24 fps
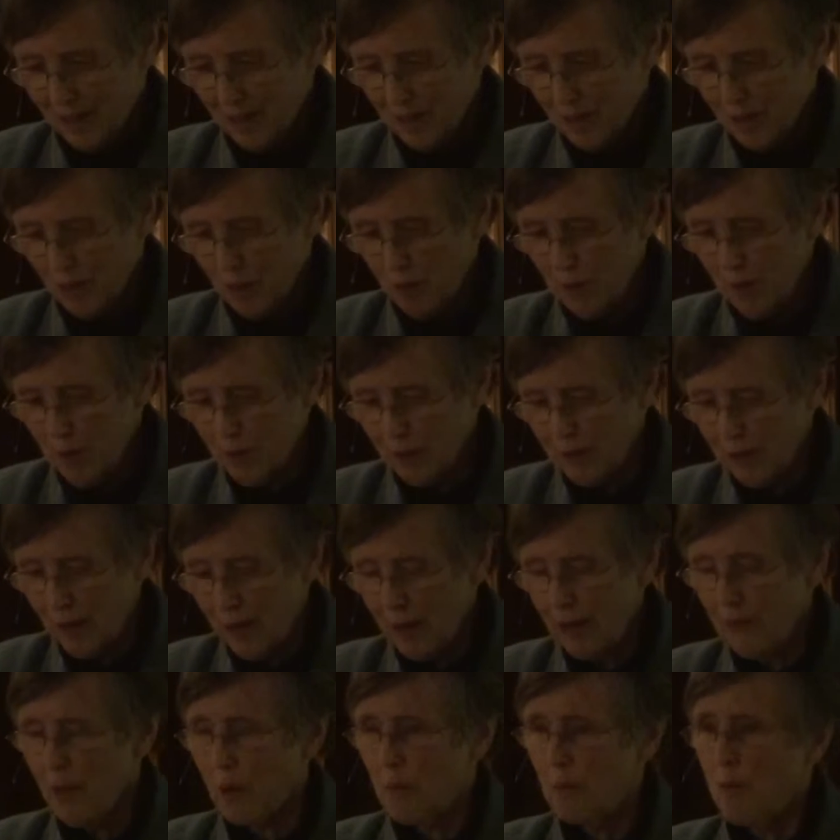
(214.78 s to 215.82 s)
So there's
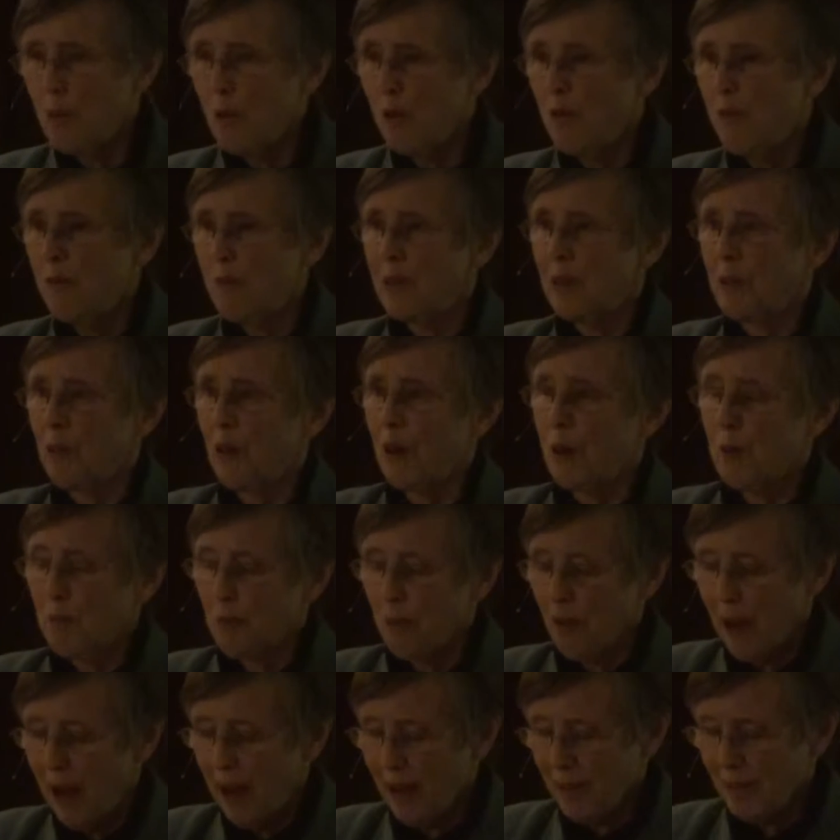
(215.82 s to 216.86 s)
kind of a movement or a
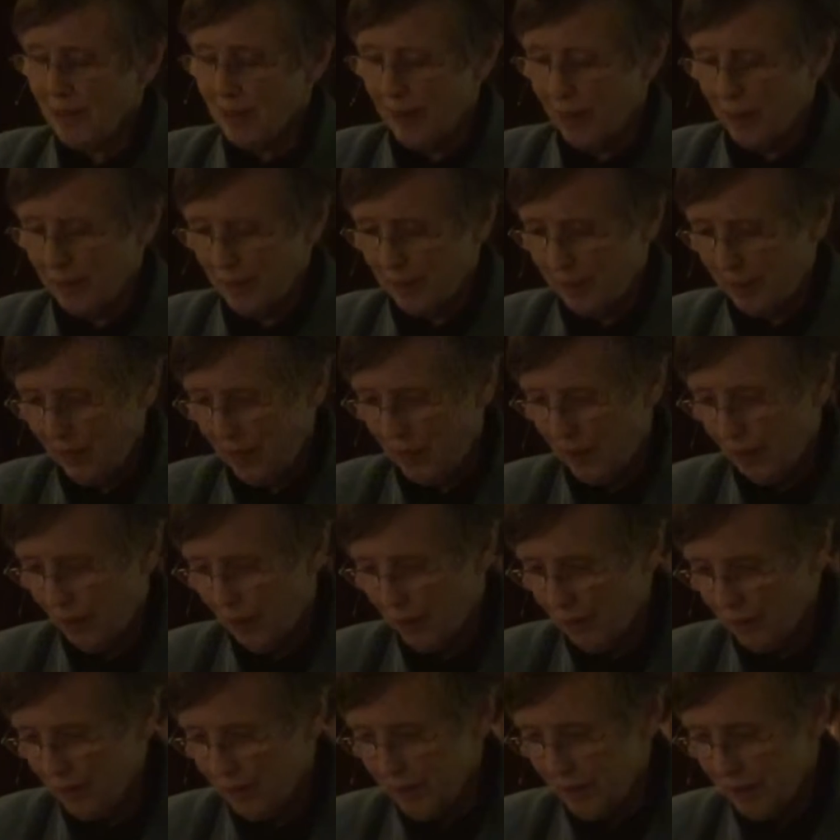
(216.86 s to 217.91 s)
process here
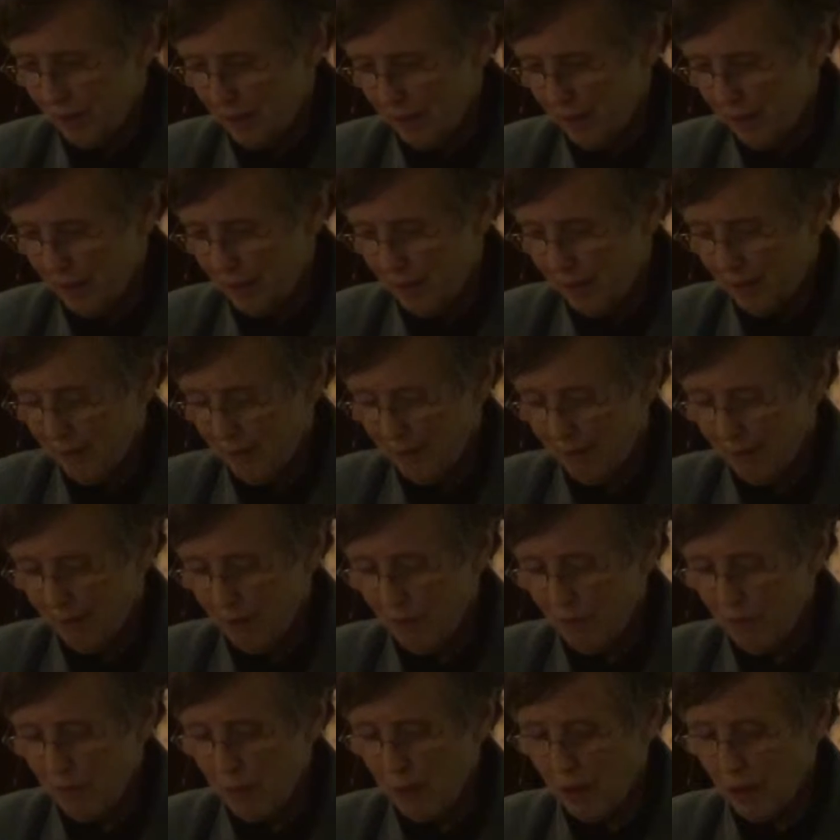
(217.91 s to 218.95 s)

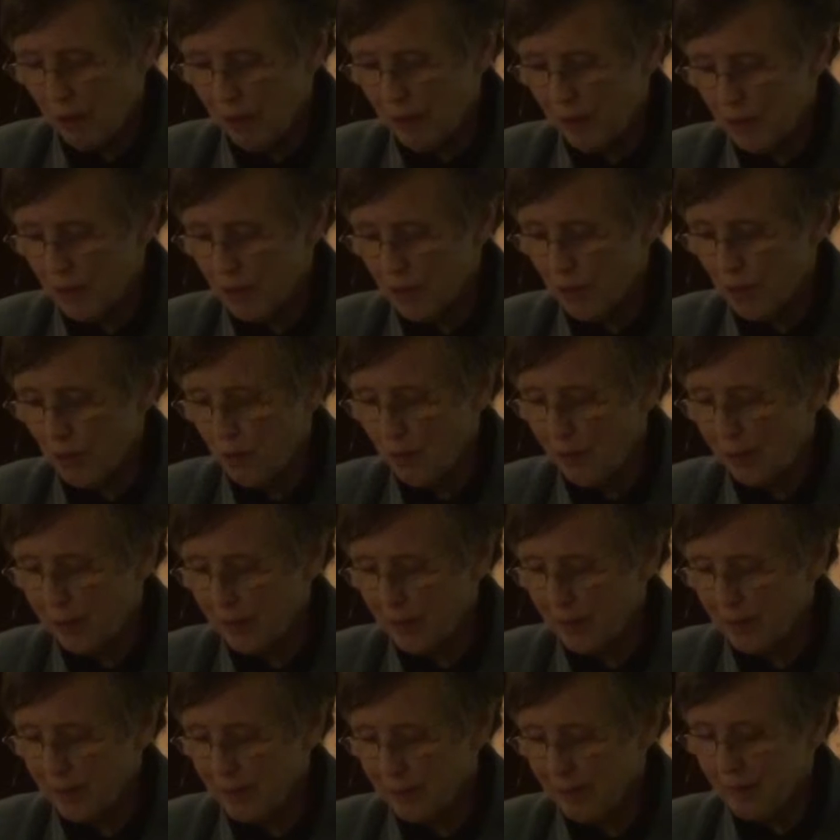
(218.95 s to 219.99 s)
of Mary's
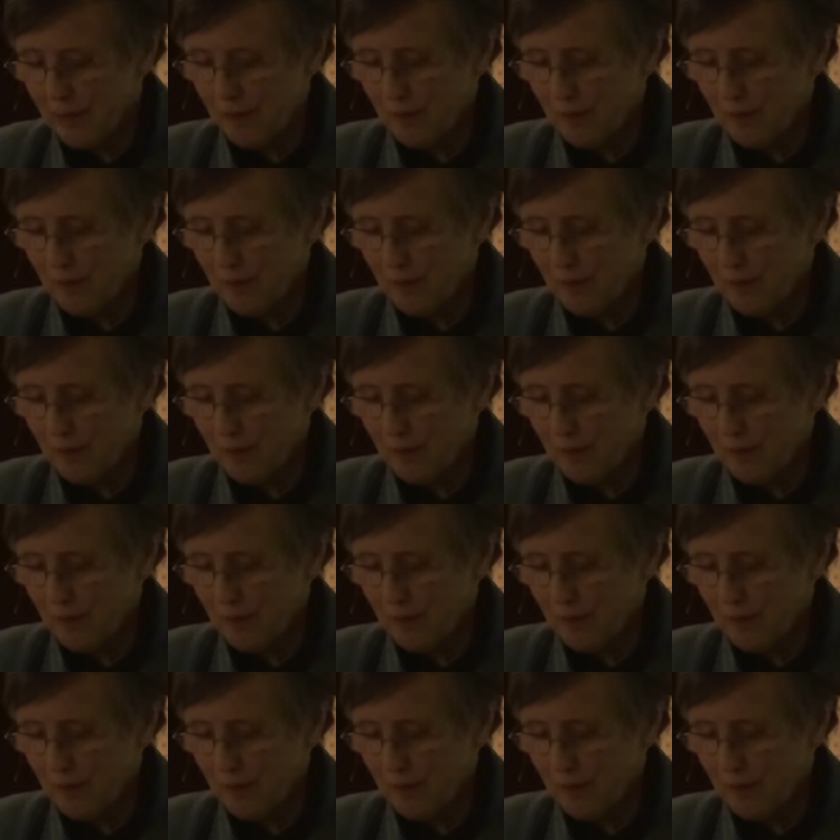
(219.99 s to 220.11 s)
stirrings,